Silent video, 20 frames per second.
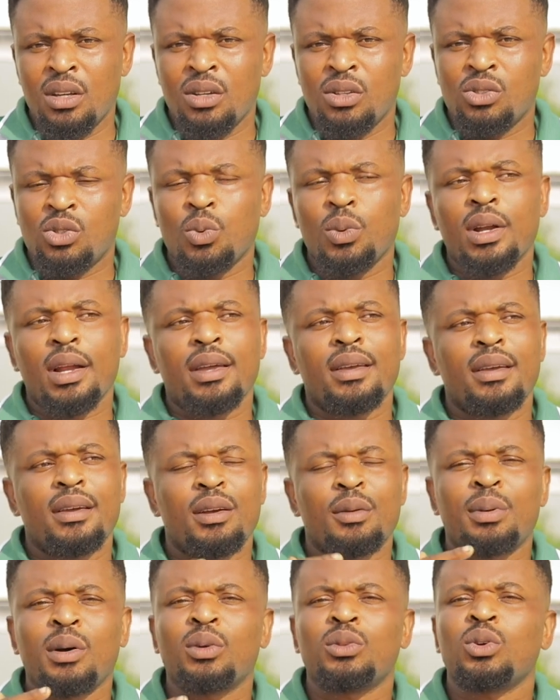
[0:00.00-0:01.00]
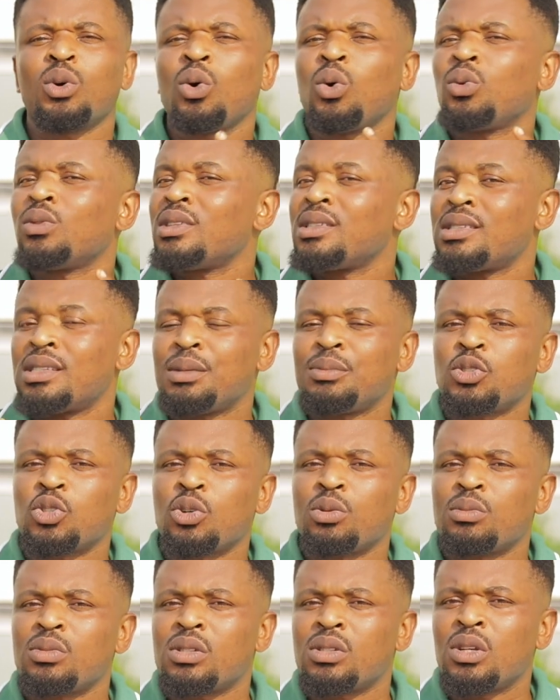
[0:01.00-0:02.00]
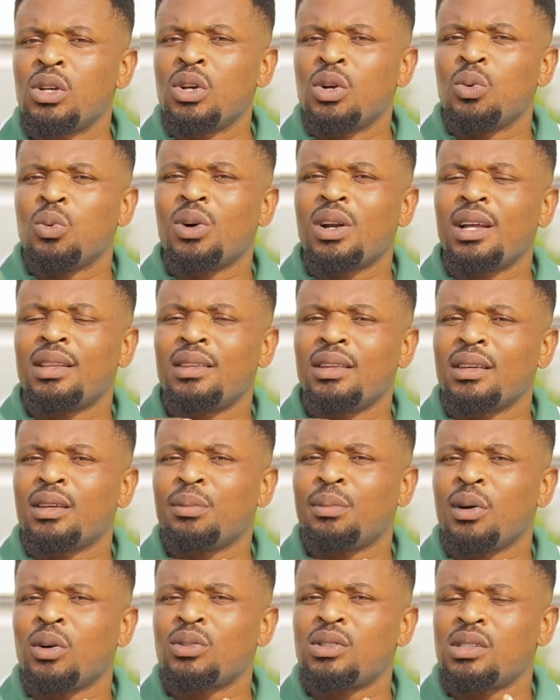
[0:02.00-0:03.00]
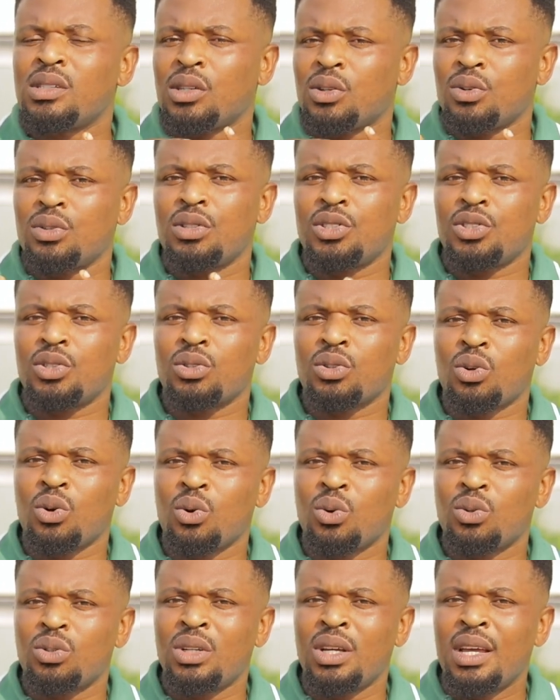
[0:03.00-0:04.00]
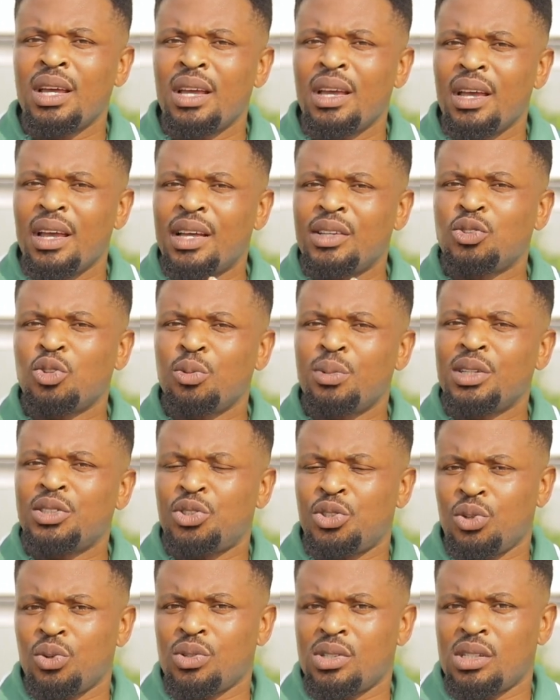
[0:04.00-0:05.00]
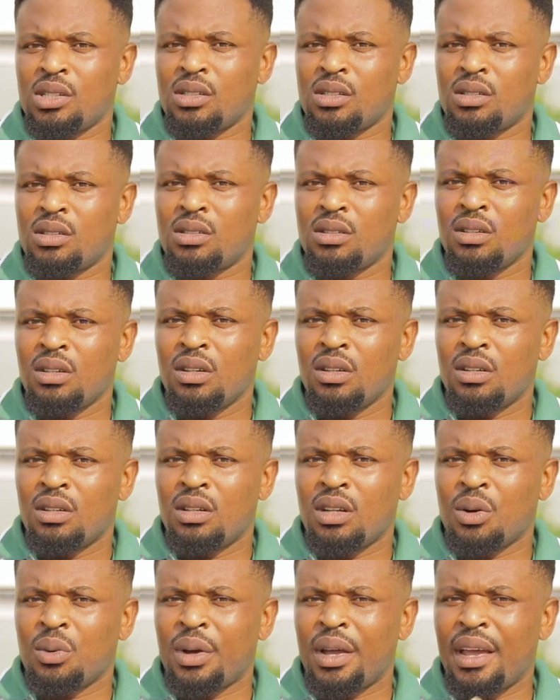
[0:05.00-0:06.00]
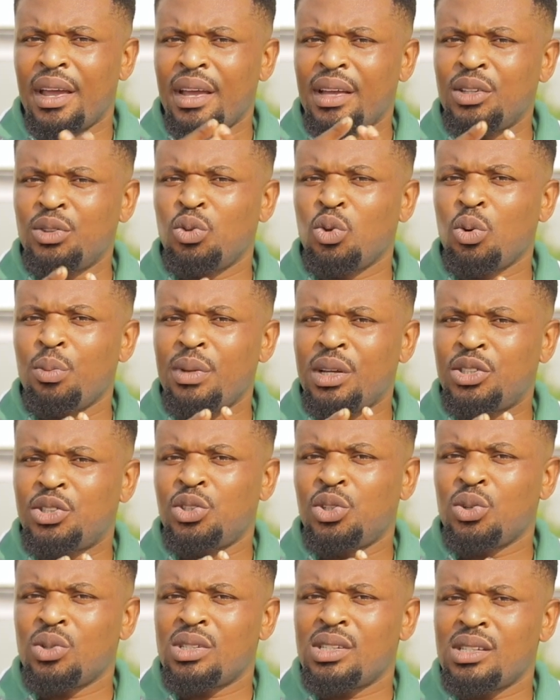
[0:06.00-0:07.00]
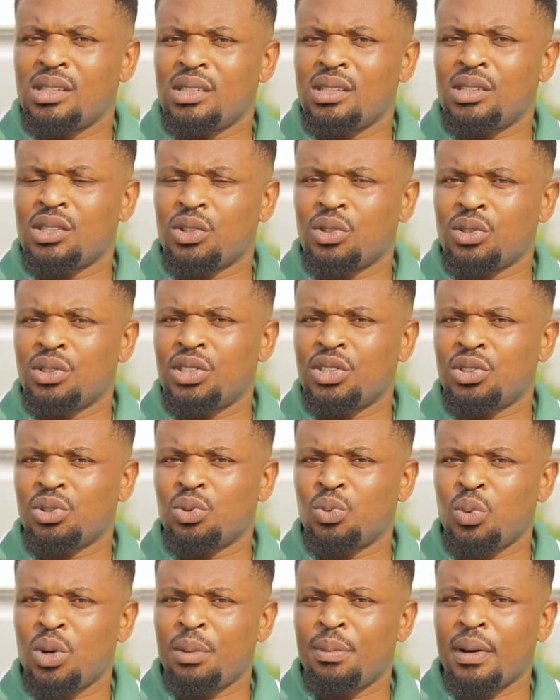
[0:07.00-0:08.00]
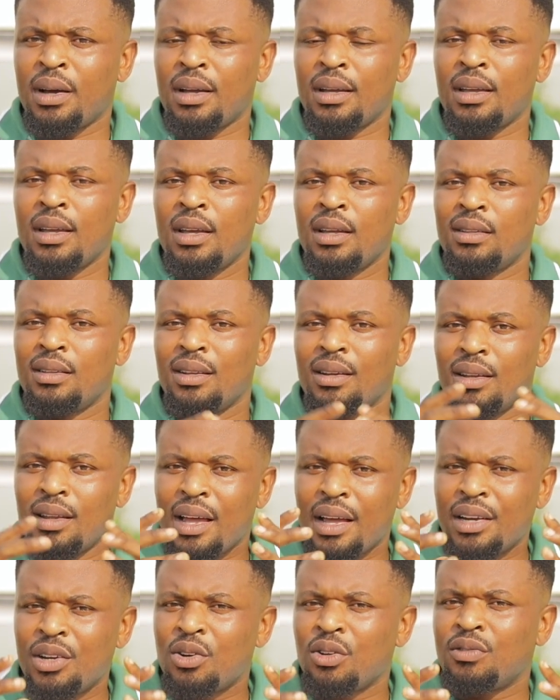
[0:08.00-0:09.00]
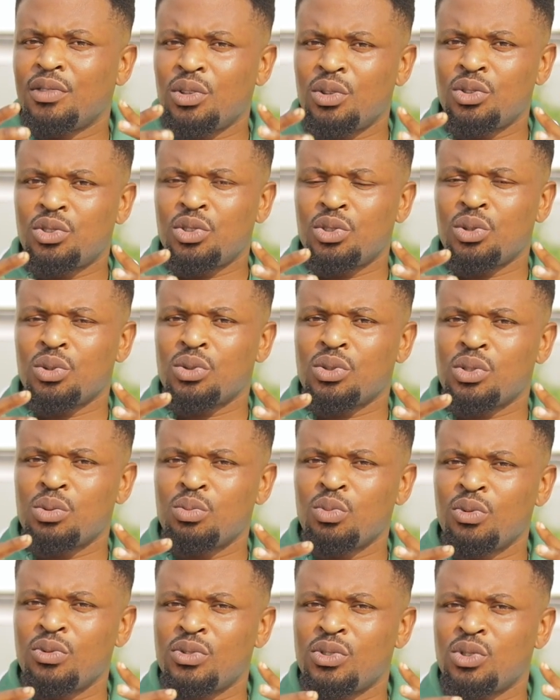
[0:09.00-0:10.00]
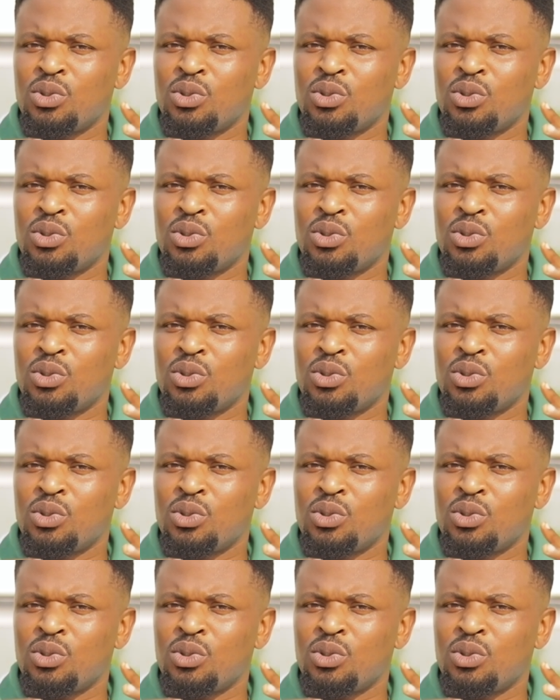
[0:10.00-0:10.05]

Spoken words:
So when I hear about all these symptoms, what I think about is a condition called endometriosis. Now, endometriosis is a condition whereby the lining of the uterus moves